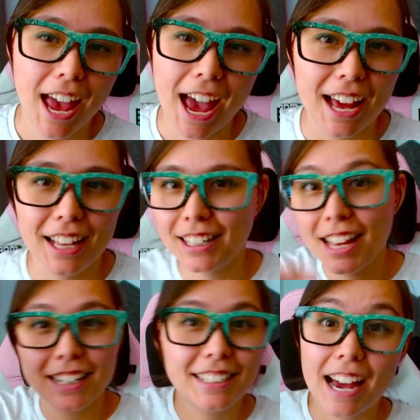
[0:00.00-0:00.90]
and
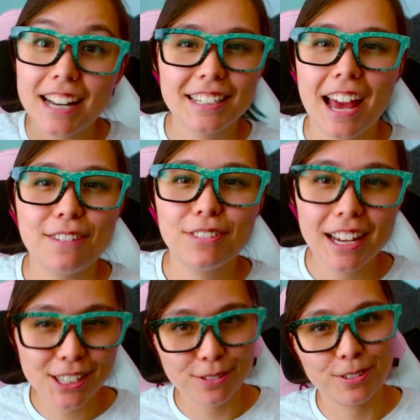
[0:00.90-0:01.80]
I didn't have an
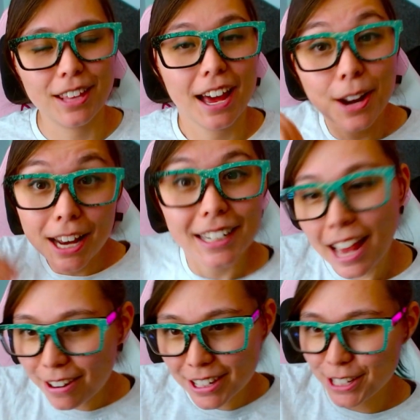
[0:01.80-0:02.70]
answer for that.
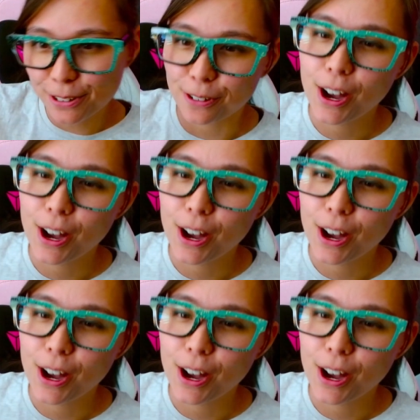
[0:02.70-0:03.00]
Now I do.